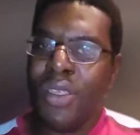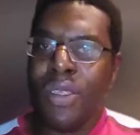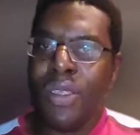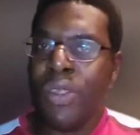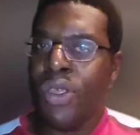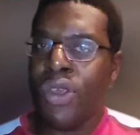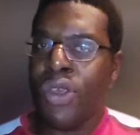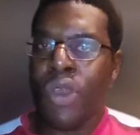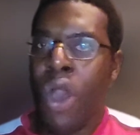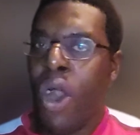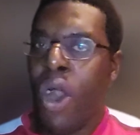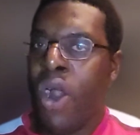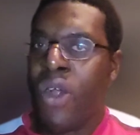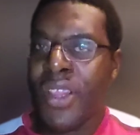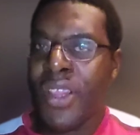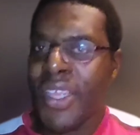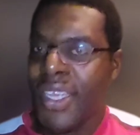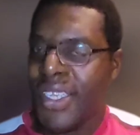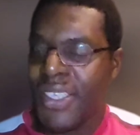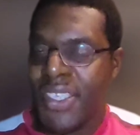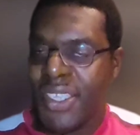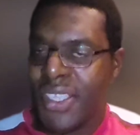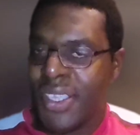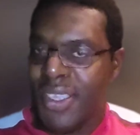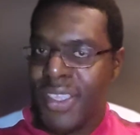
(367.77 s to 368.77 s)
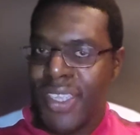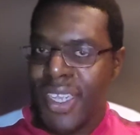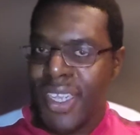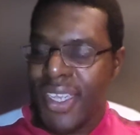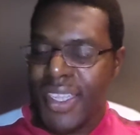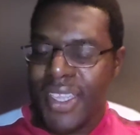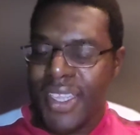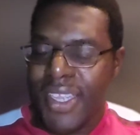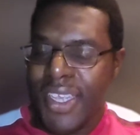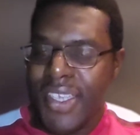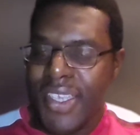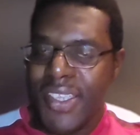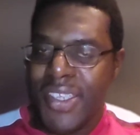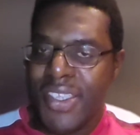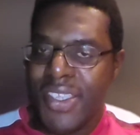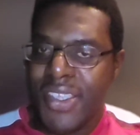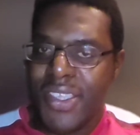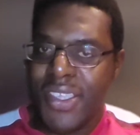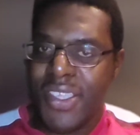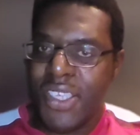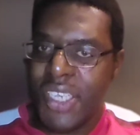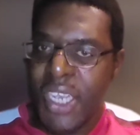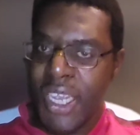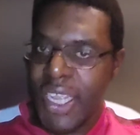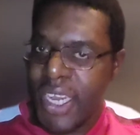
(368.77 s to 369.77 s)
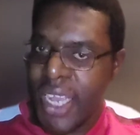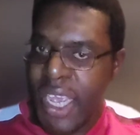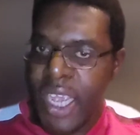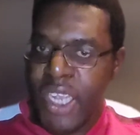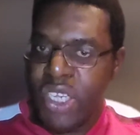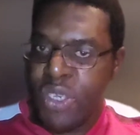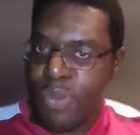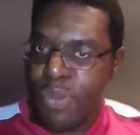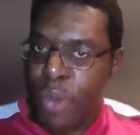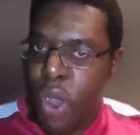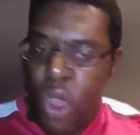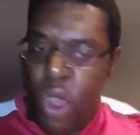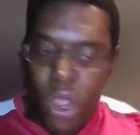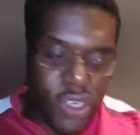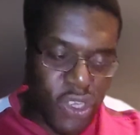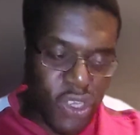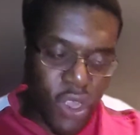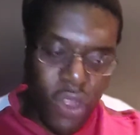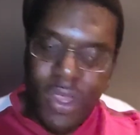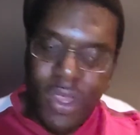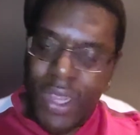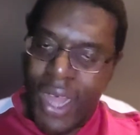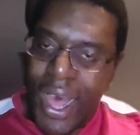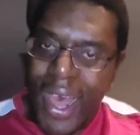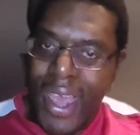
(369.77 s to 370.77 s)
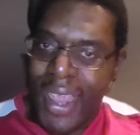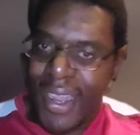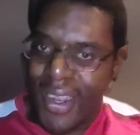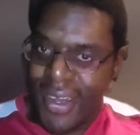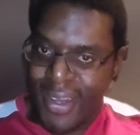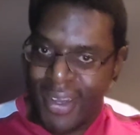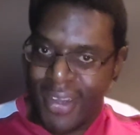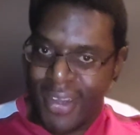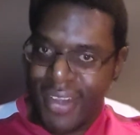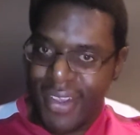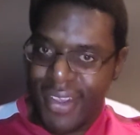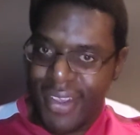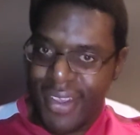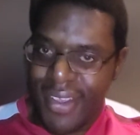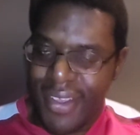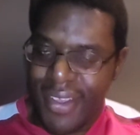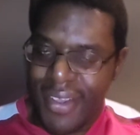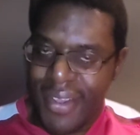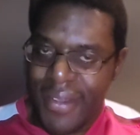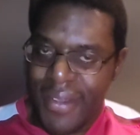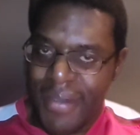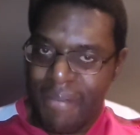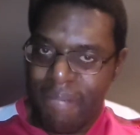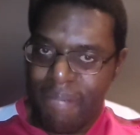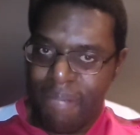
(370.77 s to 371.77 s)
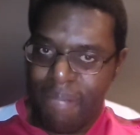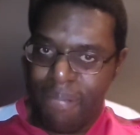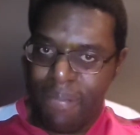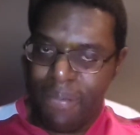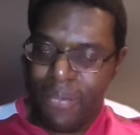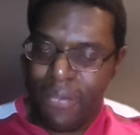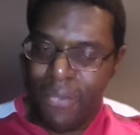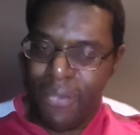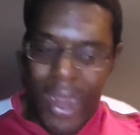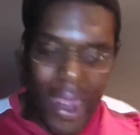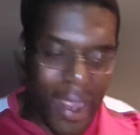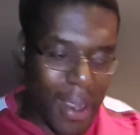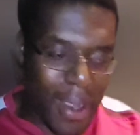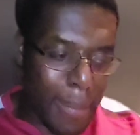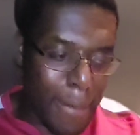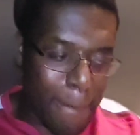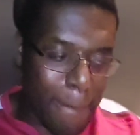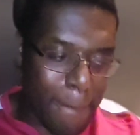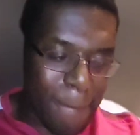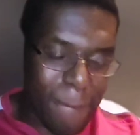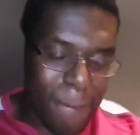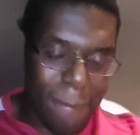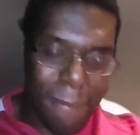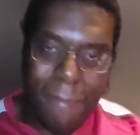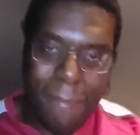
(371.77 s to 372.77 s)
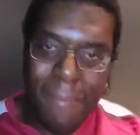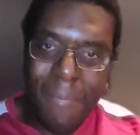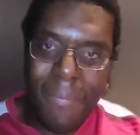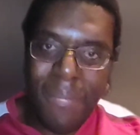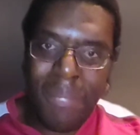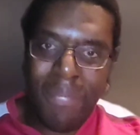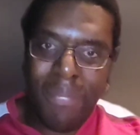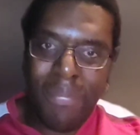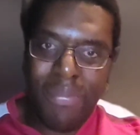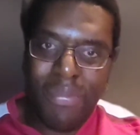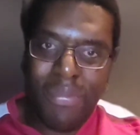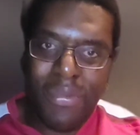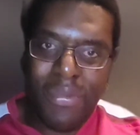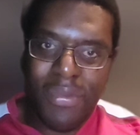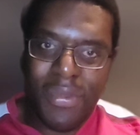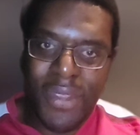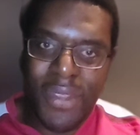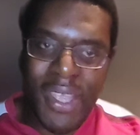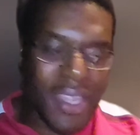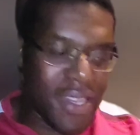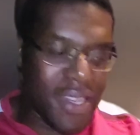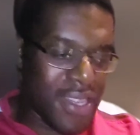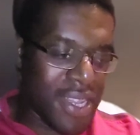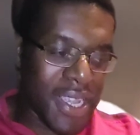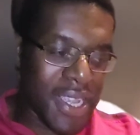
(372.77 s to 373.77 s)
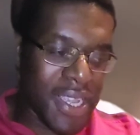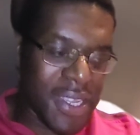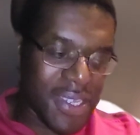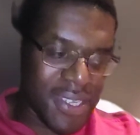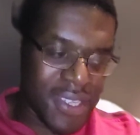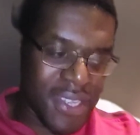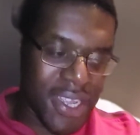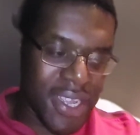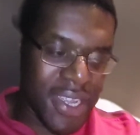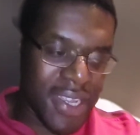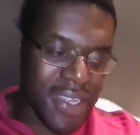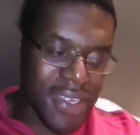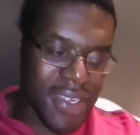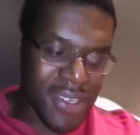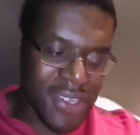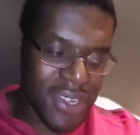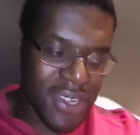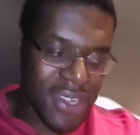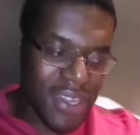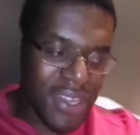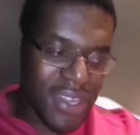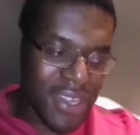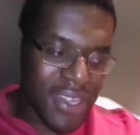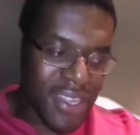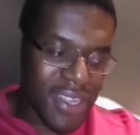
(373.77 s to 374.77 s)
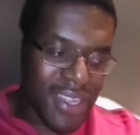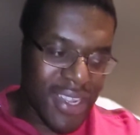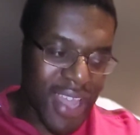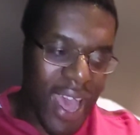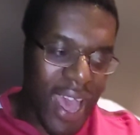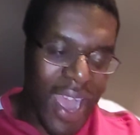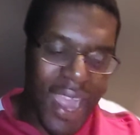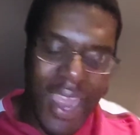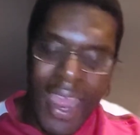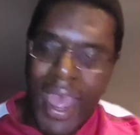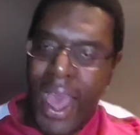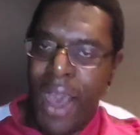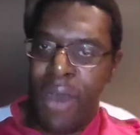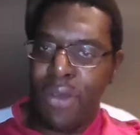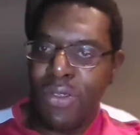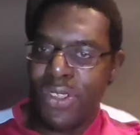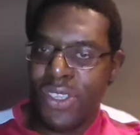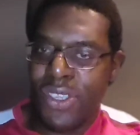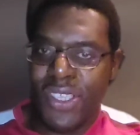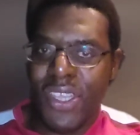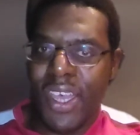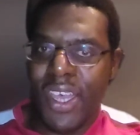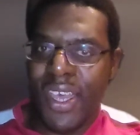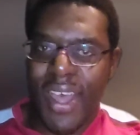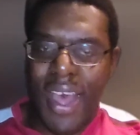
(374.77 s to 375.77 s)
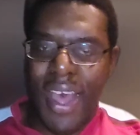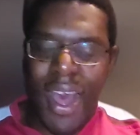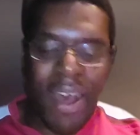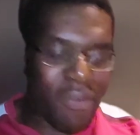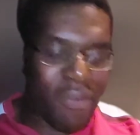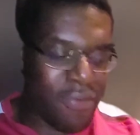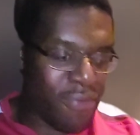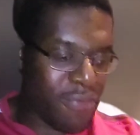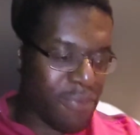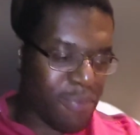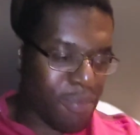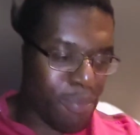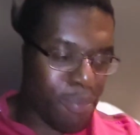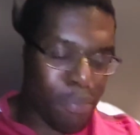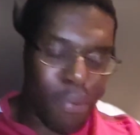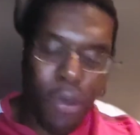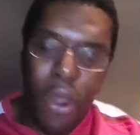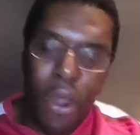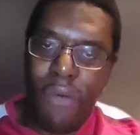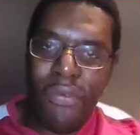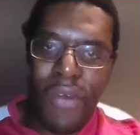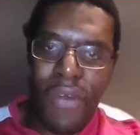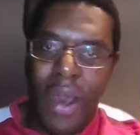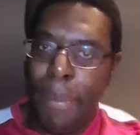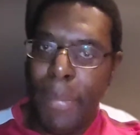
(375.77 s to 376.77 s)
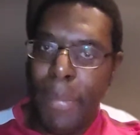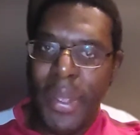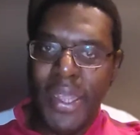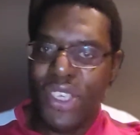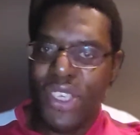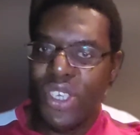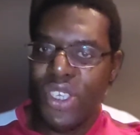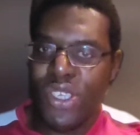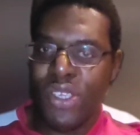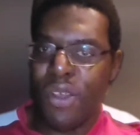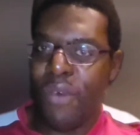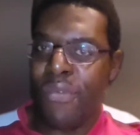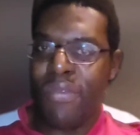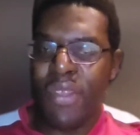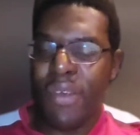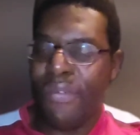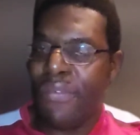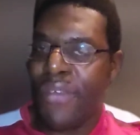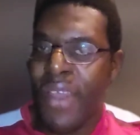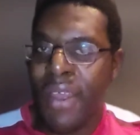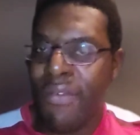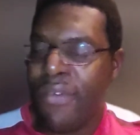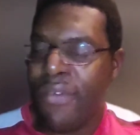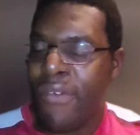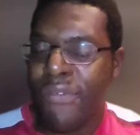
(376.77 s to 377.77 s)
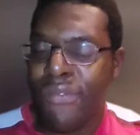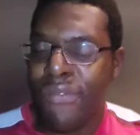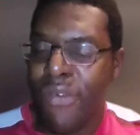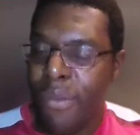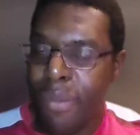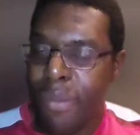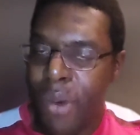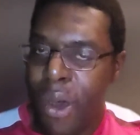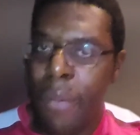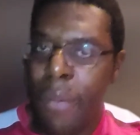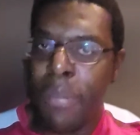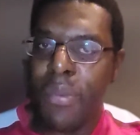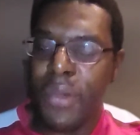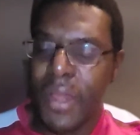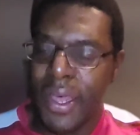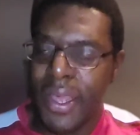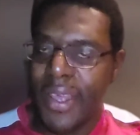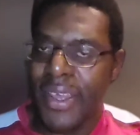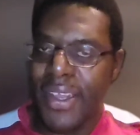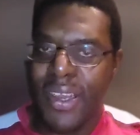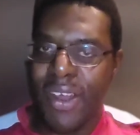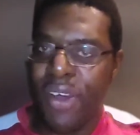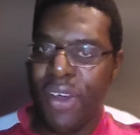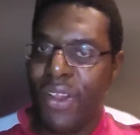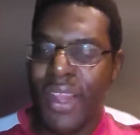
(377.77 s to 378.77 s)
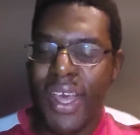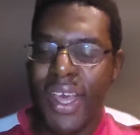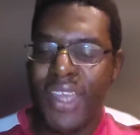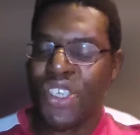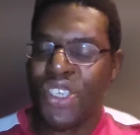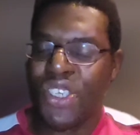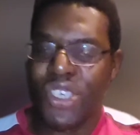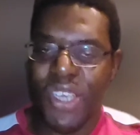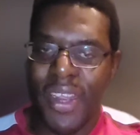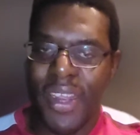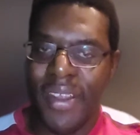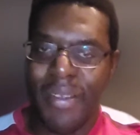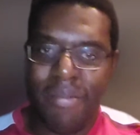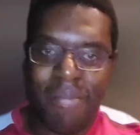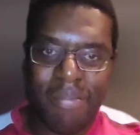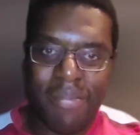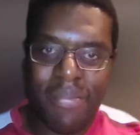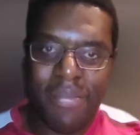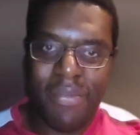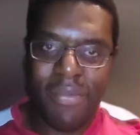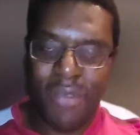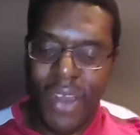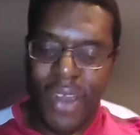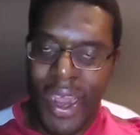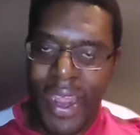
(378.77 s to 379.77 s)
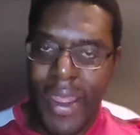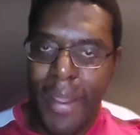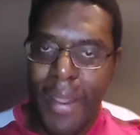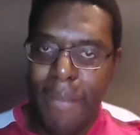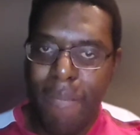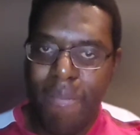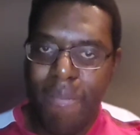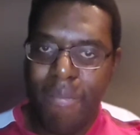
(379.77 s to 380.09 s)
you got all these teenage boys online, right? These accounts that have profile pictures of the favorite football player and all that shit, right?